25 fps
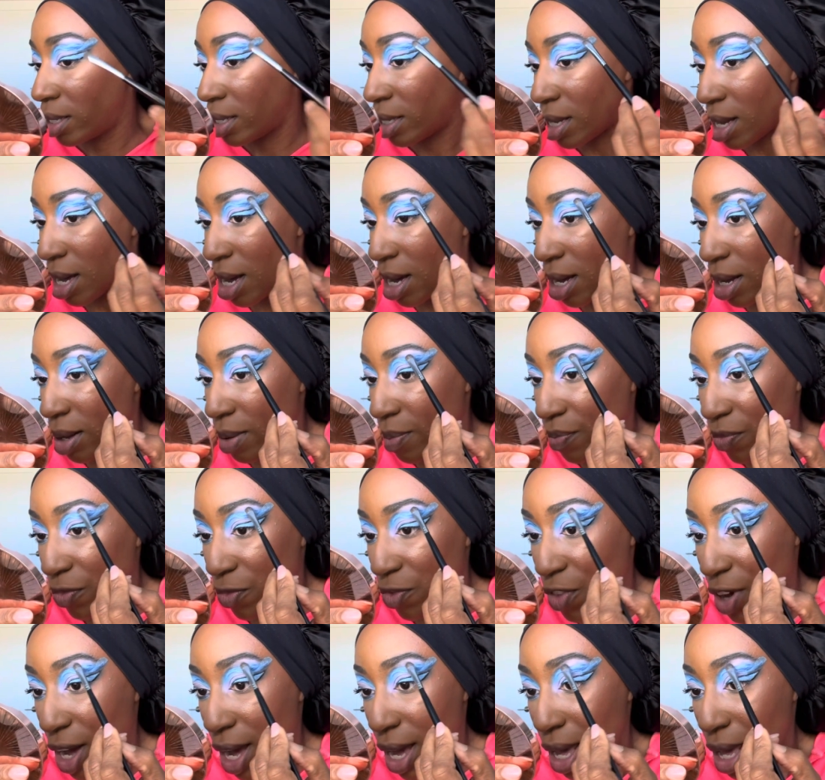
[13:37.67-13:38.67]

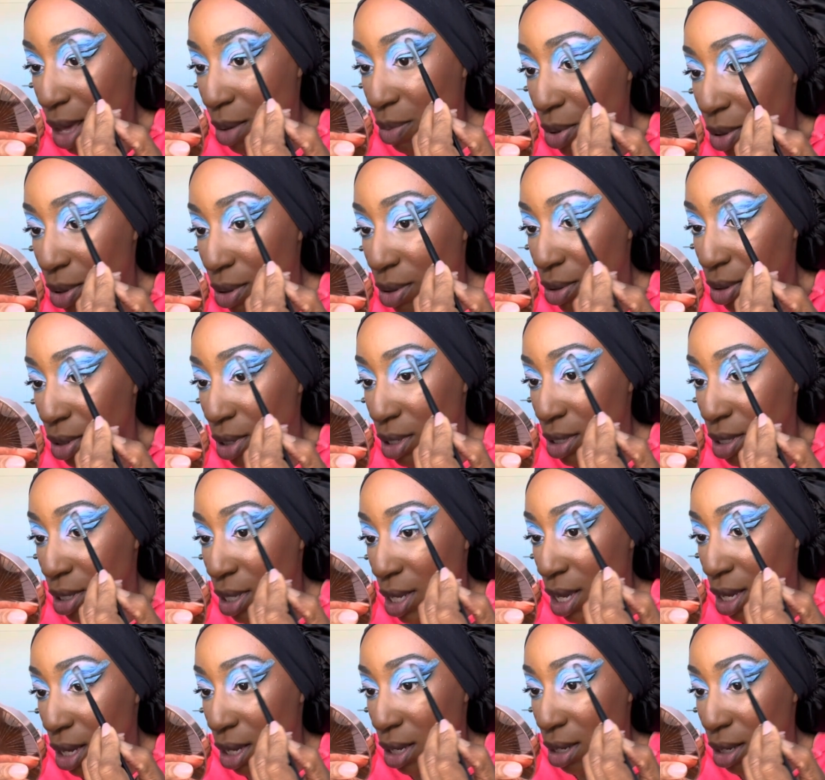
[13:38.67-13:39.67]
vibe, this
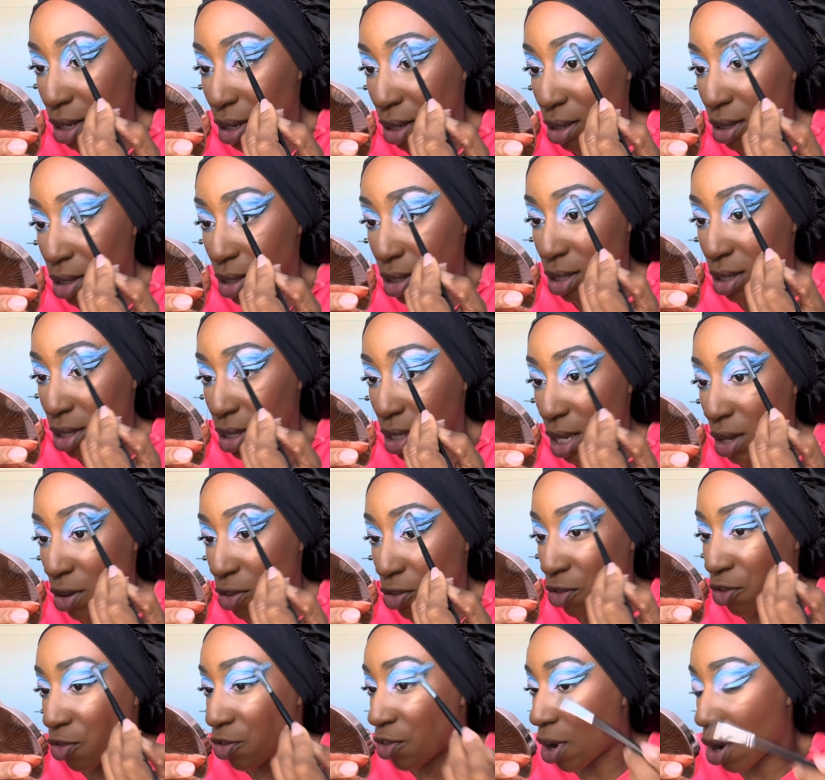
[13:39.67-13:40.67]
like sea
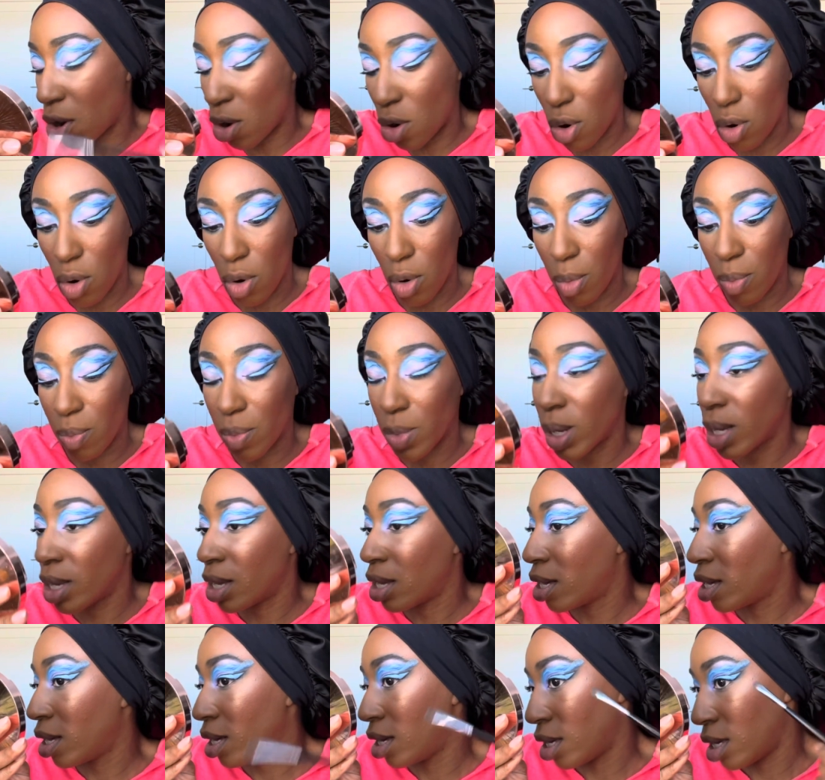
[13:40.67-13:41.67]
foam
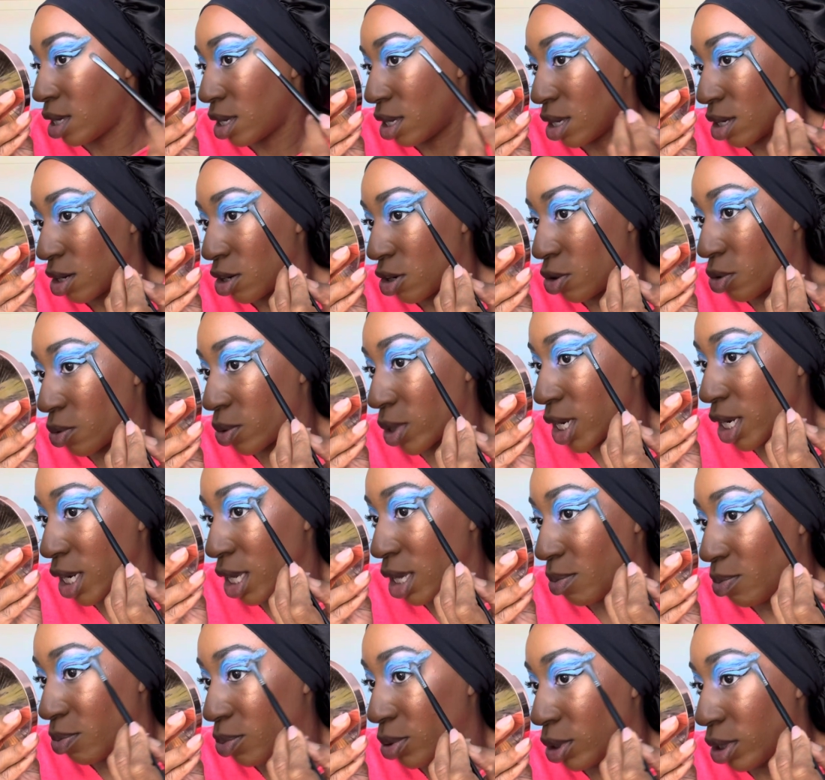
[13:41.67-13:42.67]
greeny
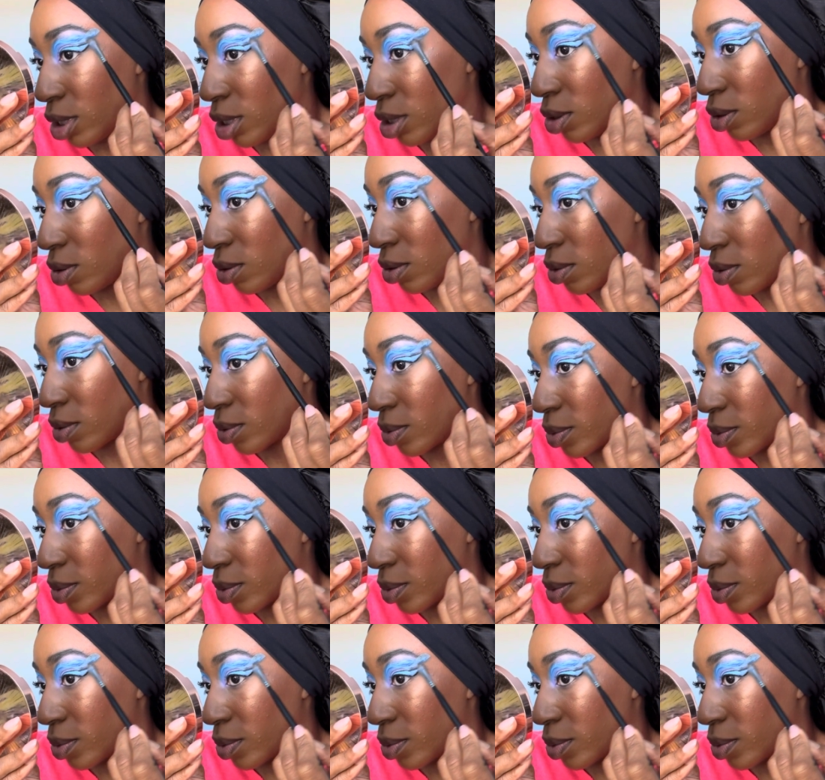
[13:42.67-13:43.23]
blue,